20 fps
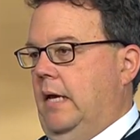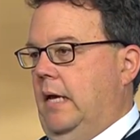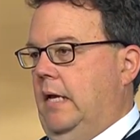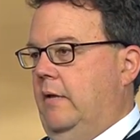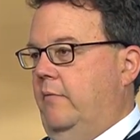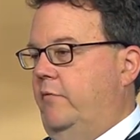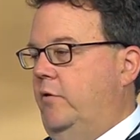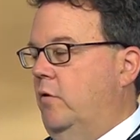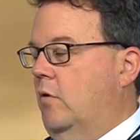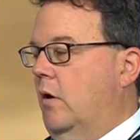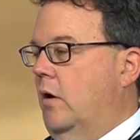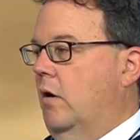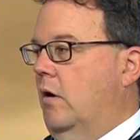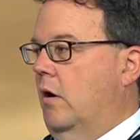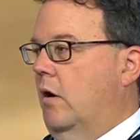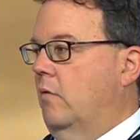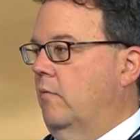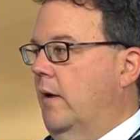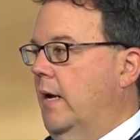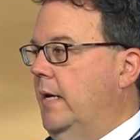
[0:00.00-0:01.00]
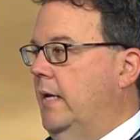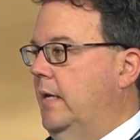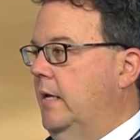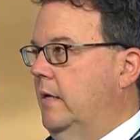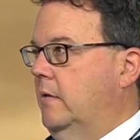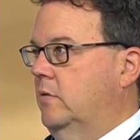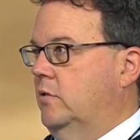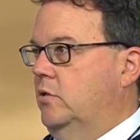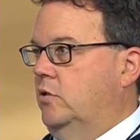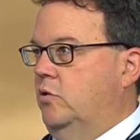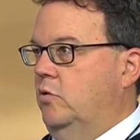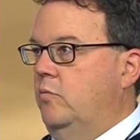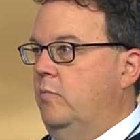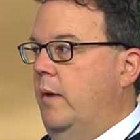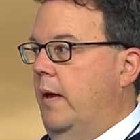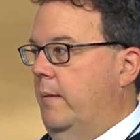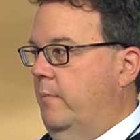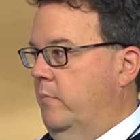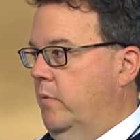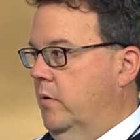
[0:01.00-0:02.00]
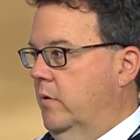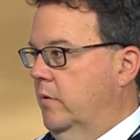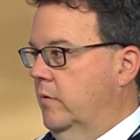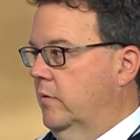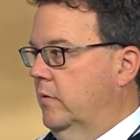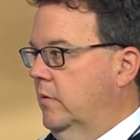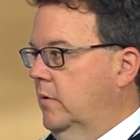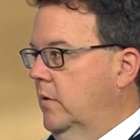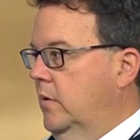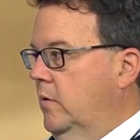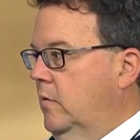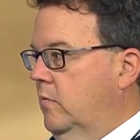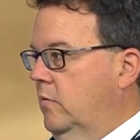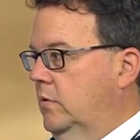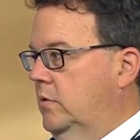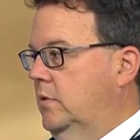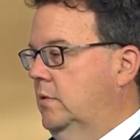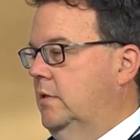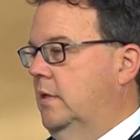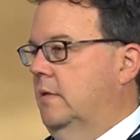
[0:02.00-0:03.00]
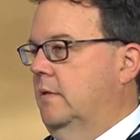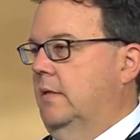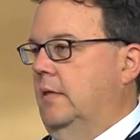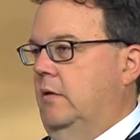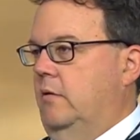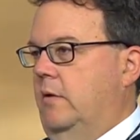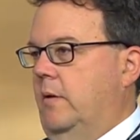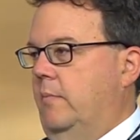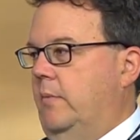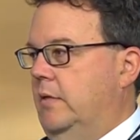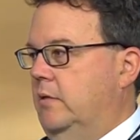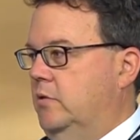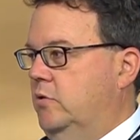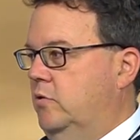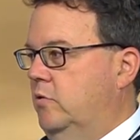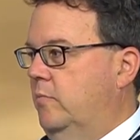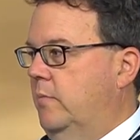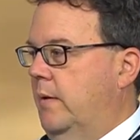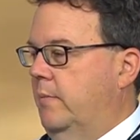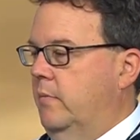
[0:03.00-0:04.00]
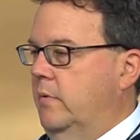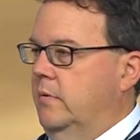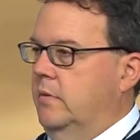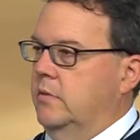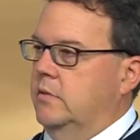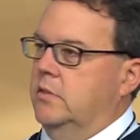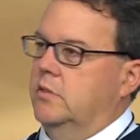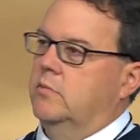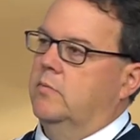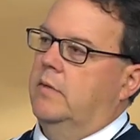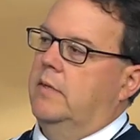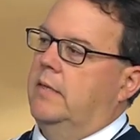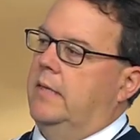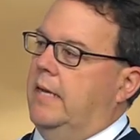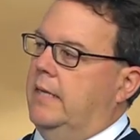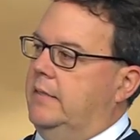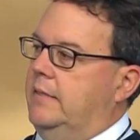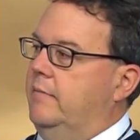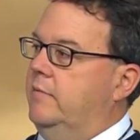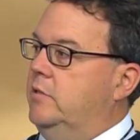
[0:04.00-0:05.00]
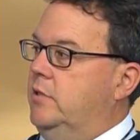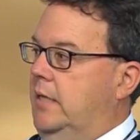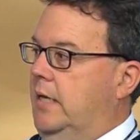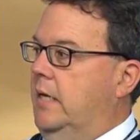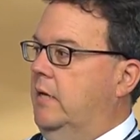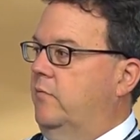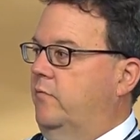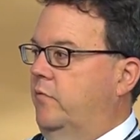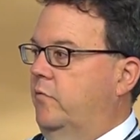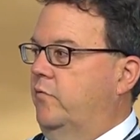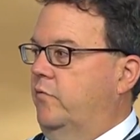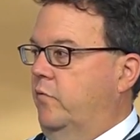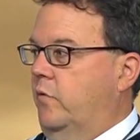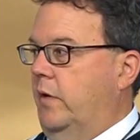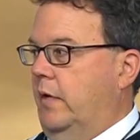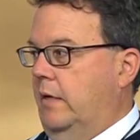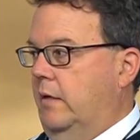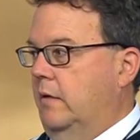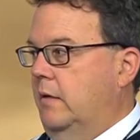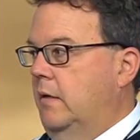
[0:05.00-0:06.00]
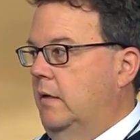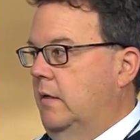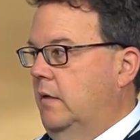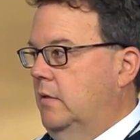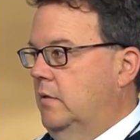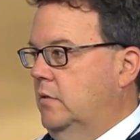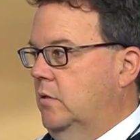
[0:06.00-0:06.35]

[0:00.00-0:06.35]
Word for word: And if you are already a zoo member, mm-hmm. which is the other thing, you can be a zoo member. This is one of the activities you get in for free. Mm-hmm.